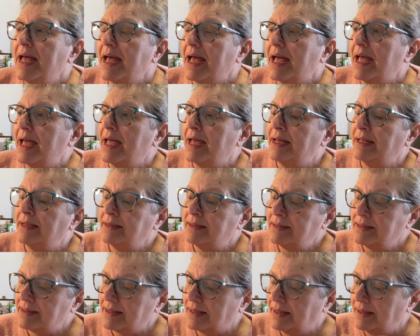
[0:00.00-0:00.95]

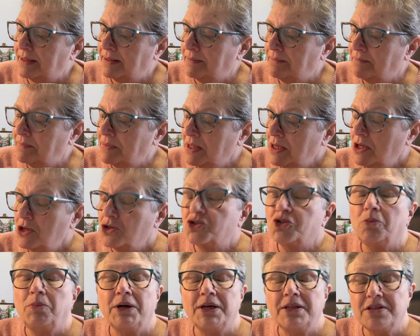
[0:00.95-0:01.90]
And so
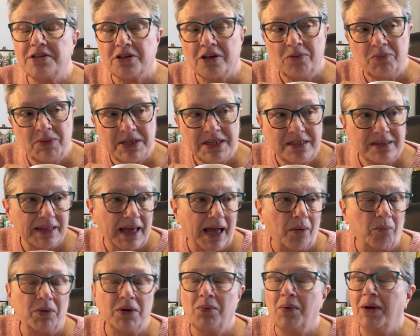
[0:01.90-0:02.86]
by the time we did
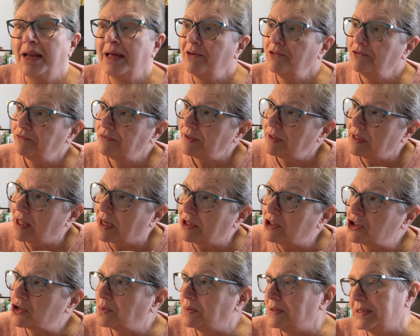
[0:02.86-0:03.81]
that, we went out for
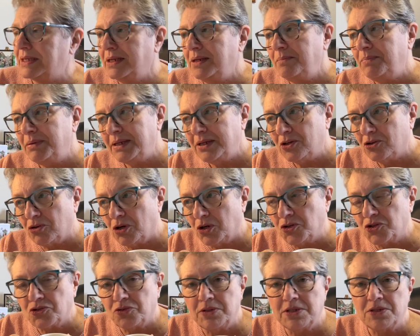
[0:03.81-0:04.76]
lunch. We did a bit of
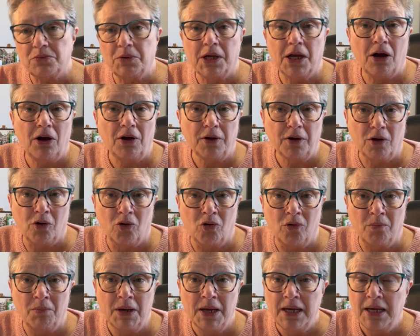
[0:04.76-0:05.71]
groceries. We got
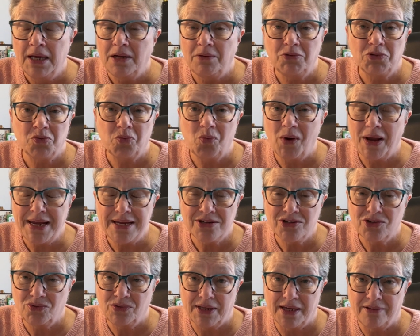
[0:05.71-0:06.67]
home. It was way
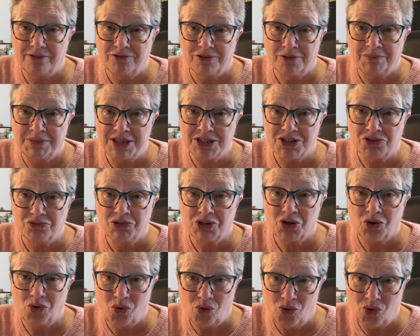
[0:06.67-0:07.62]
too late for me to
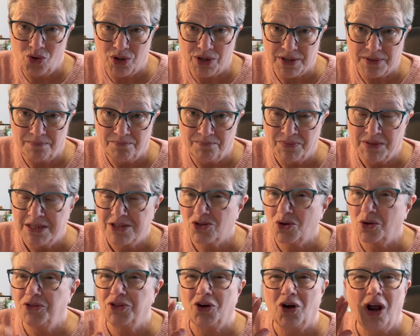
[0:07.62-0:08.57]
record. So
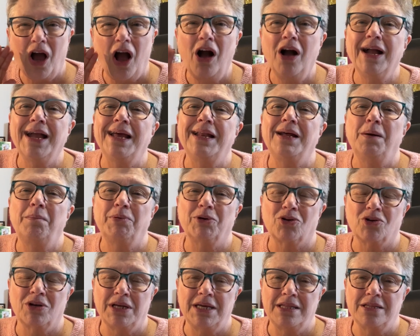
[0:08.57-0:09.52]
I thought, I'll get up
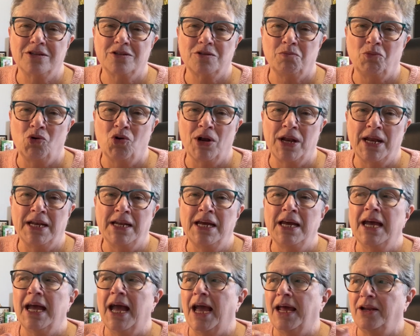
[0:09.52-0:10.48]
early this morning
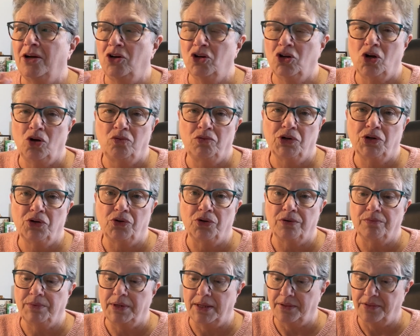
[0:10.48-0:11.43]
and I'll go record.
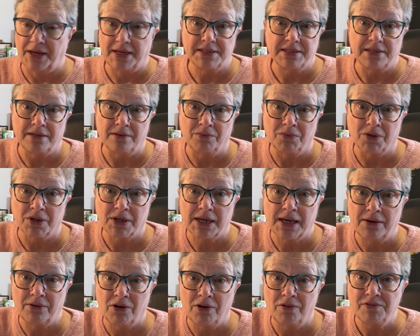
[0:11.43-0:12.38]
Well, that didn't work
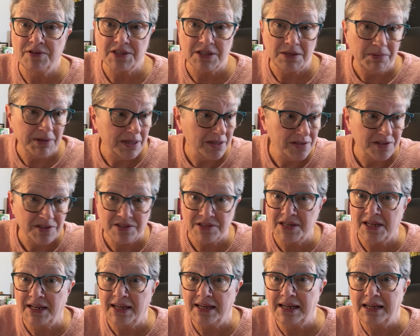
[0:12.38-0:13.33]
out, obviously, because it's
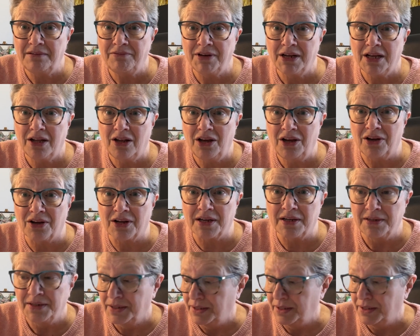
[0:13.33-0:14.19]
nearly 11 o'clock.